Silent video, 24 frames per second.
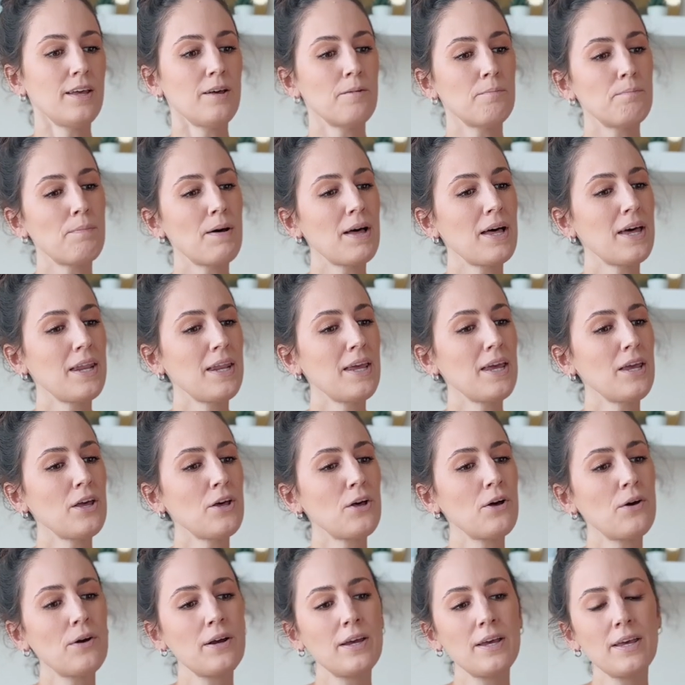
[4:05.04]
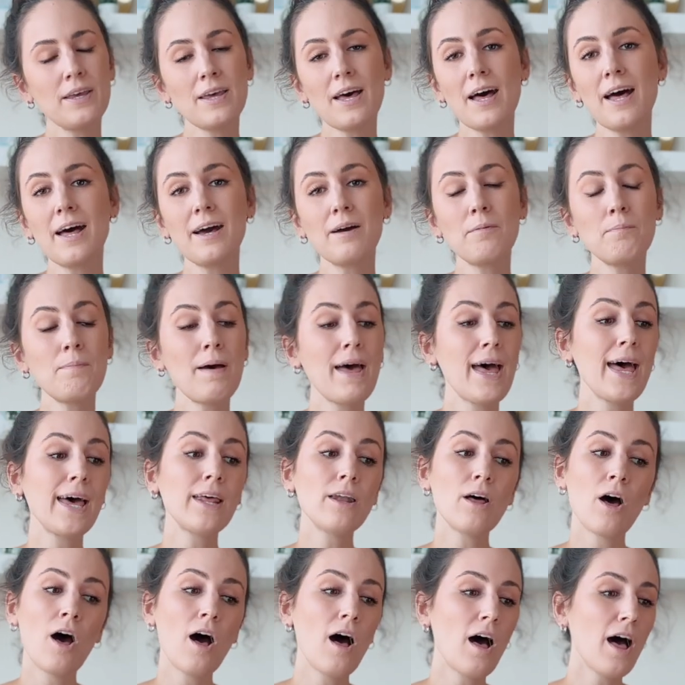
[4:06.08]
Buddy, you're a young man,
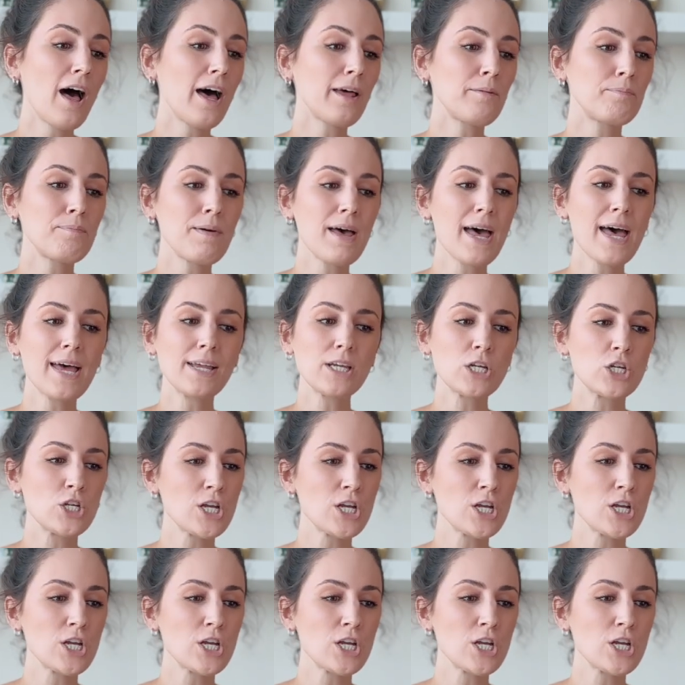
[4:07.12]
hard man,